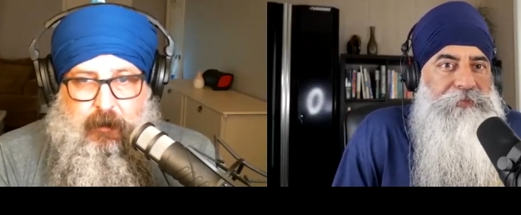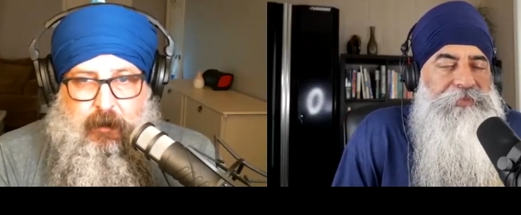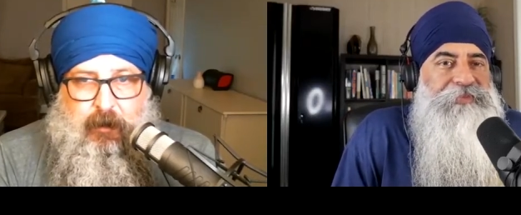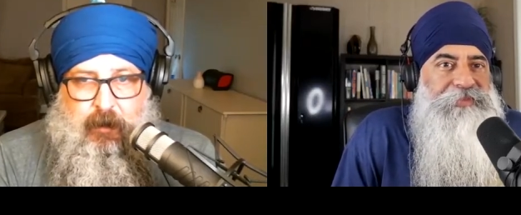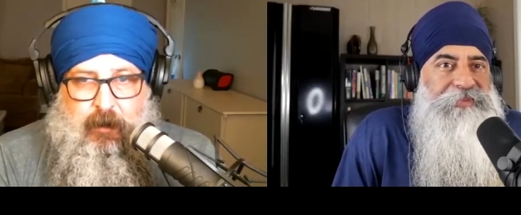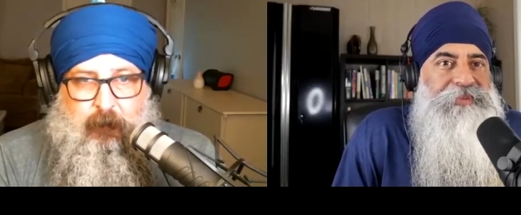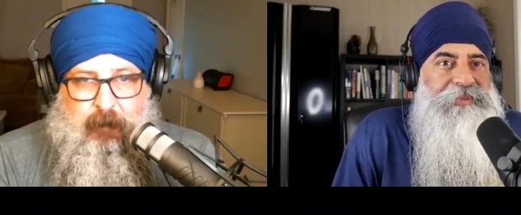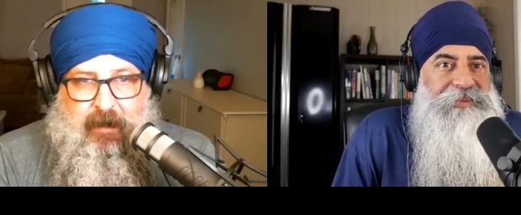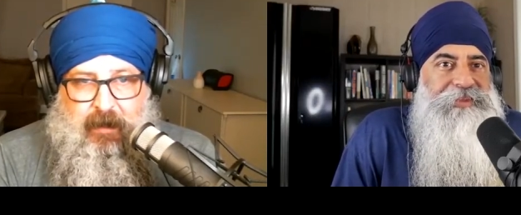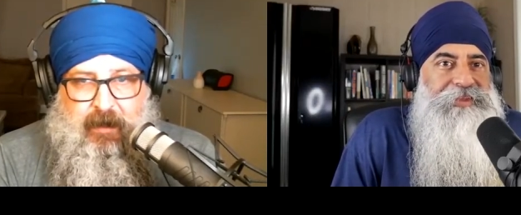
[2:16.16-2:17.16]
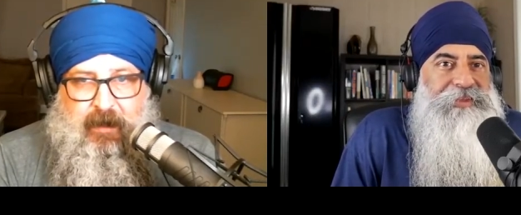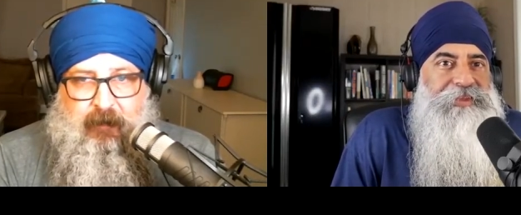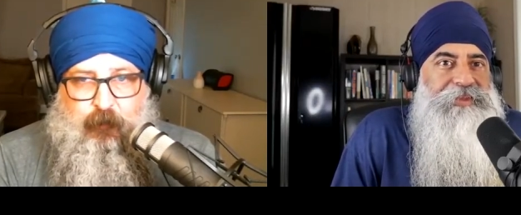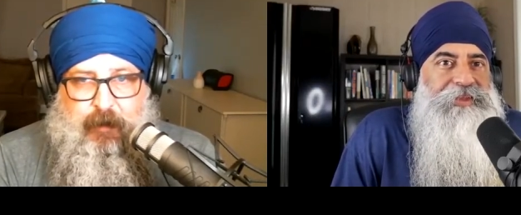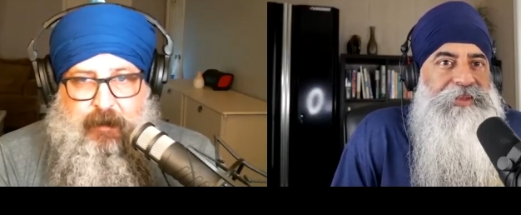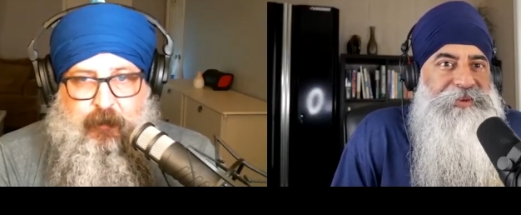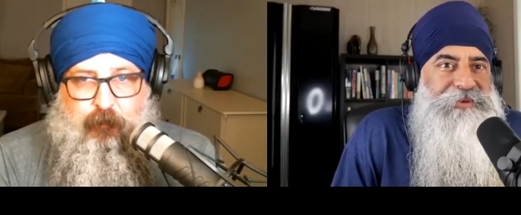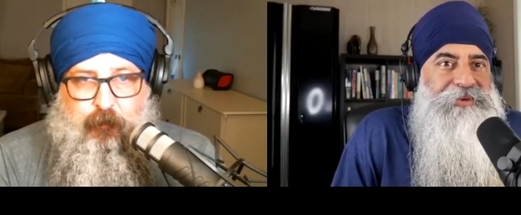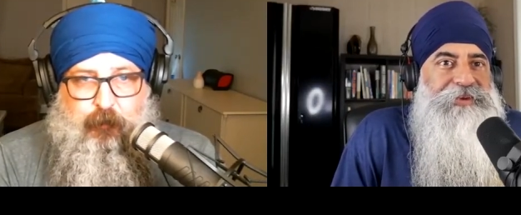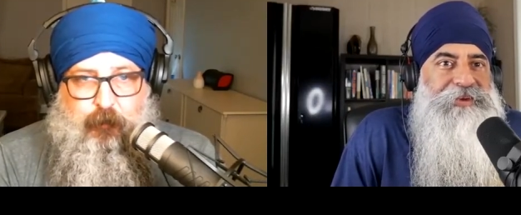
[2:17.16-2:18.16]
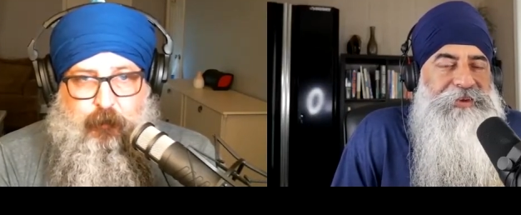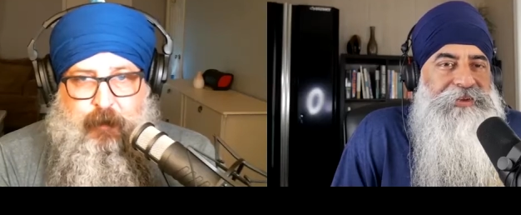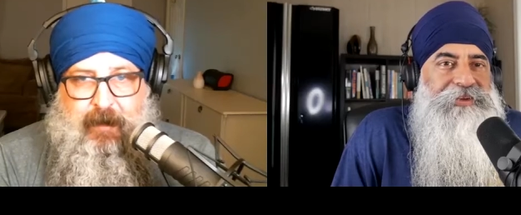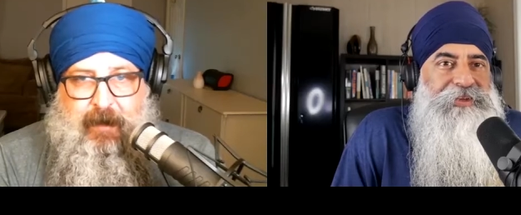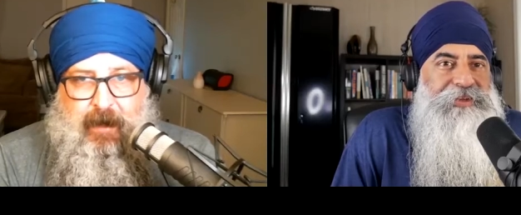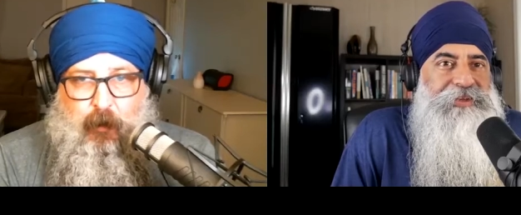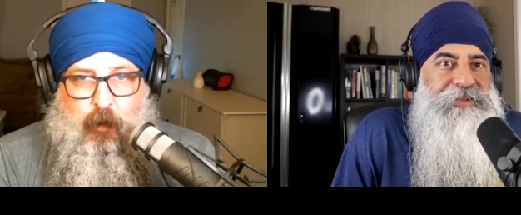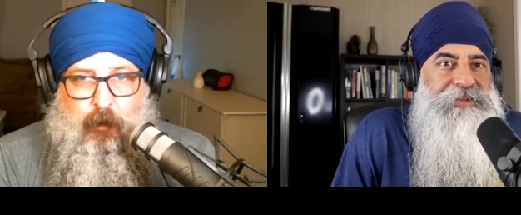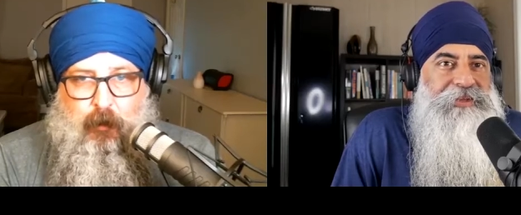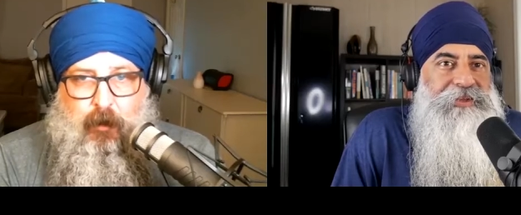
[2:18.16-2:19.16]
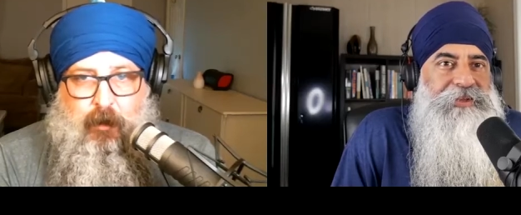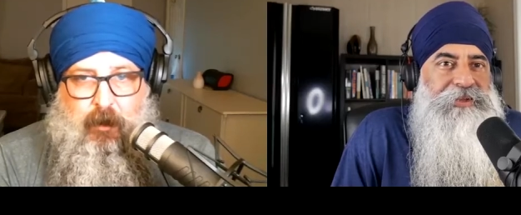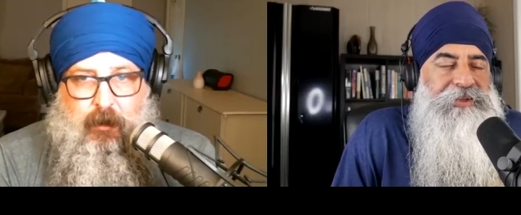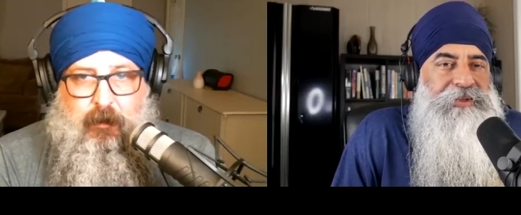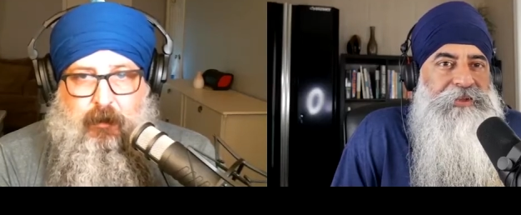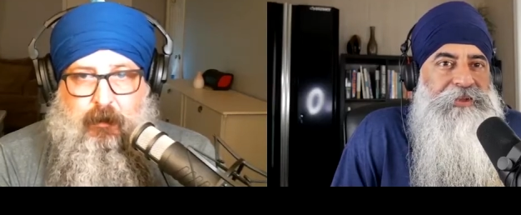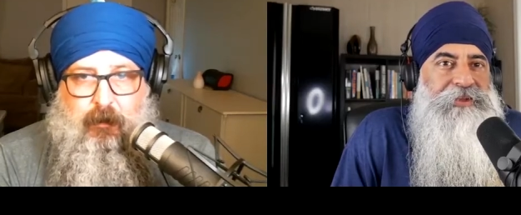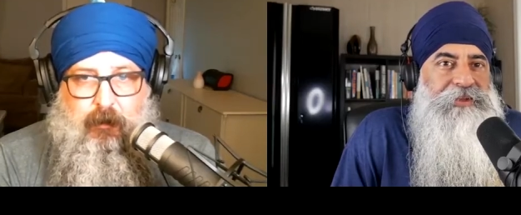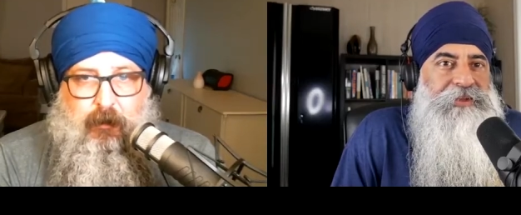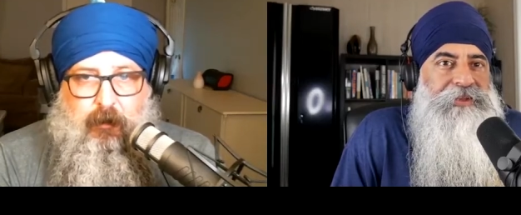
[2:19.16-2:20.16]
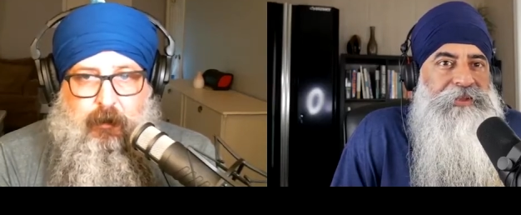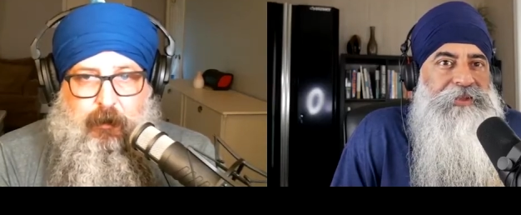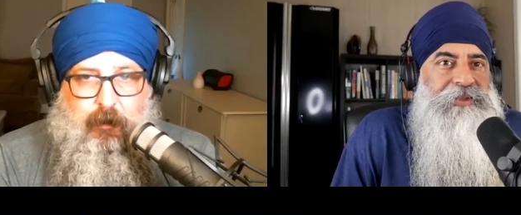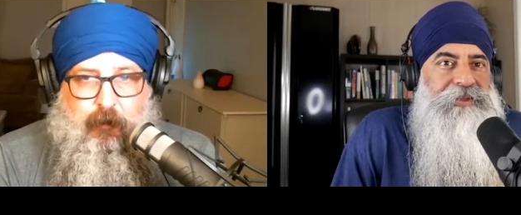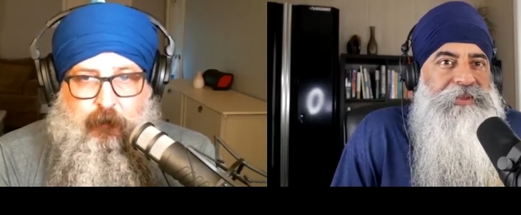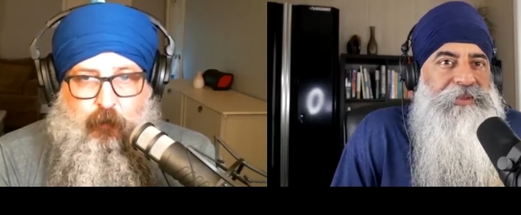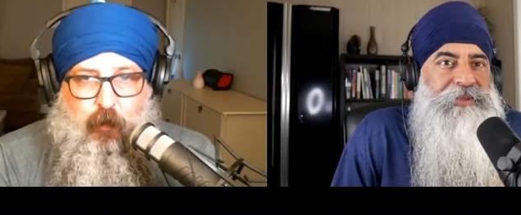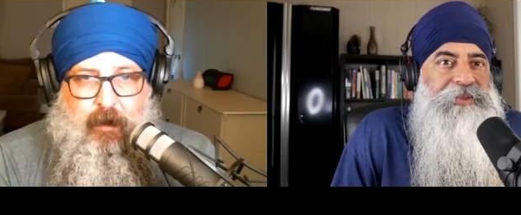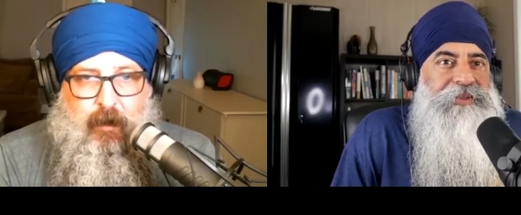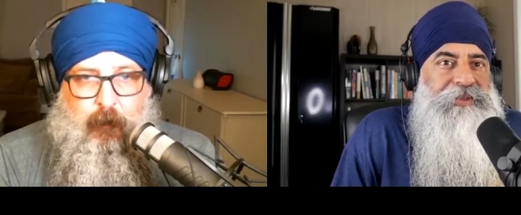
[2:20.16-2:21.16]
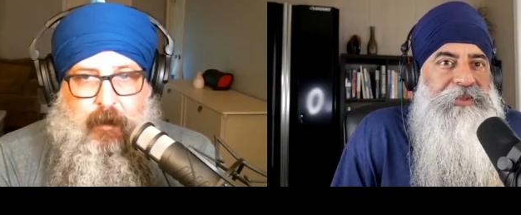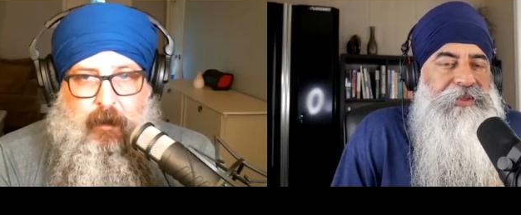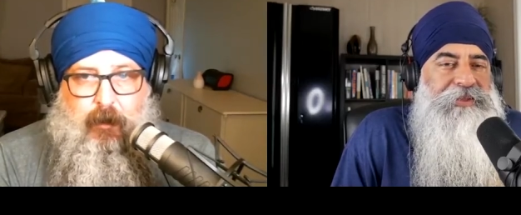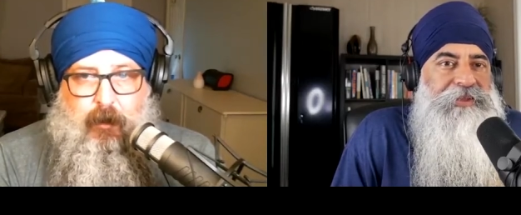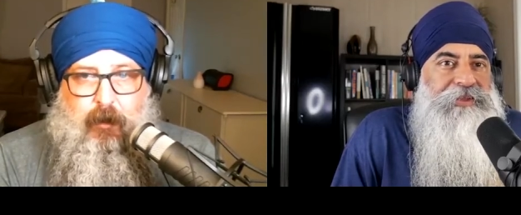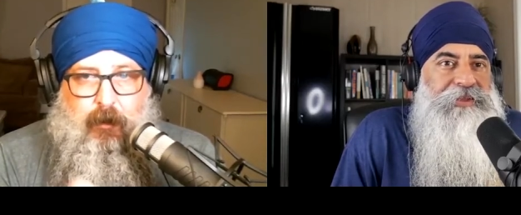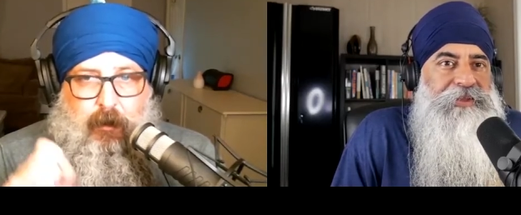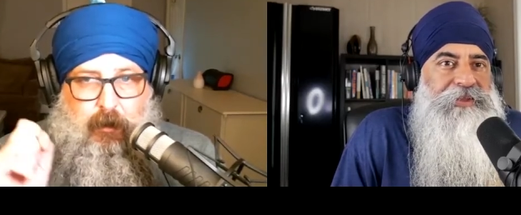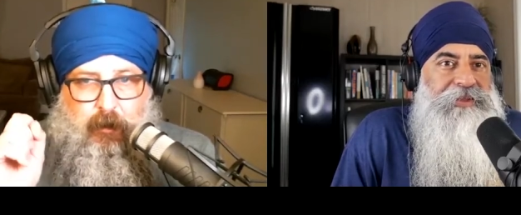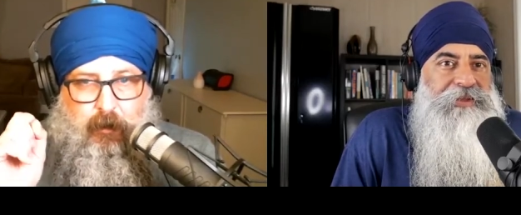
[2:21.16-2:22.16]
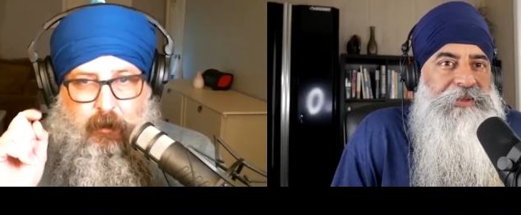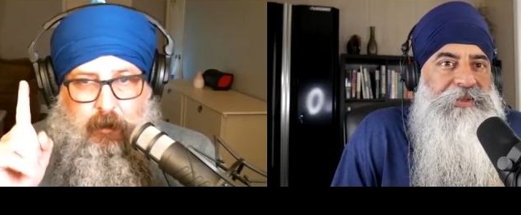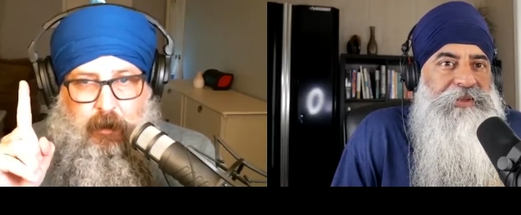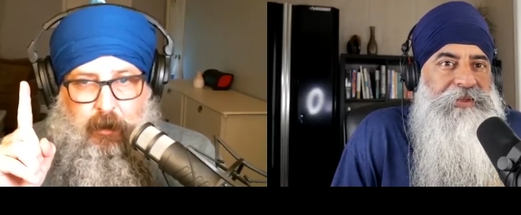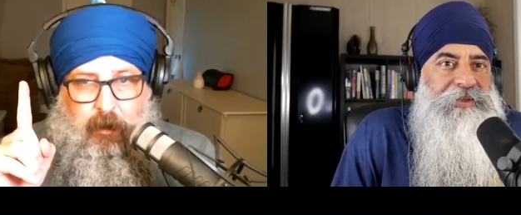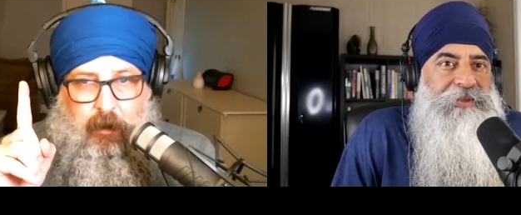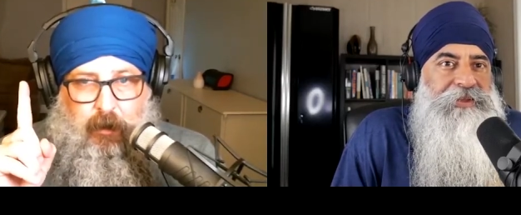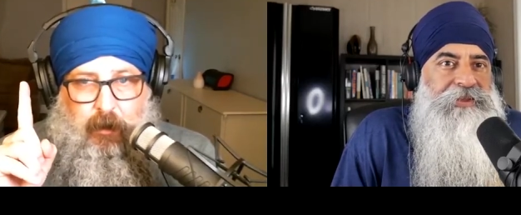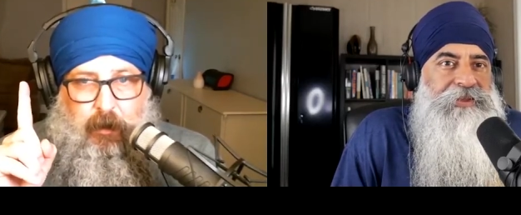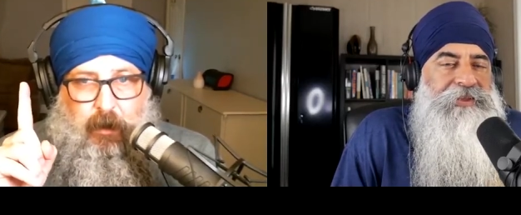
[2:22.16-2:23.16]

Speaker 1: And about halfway through that hour long copta is when I went ding.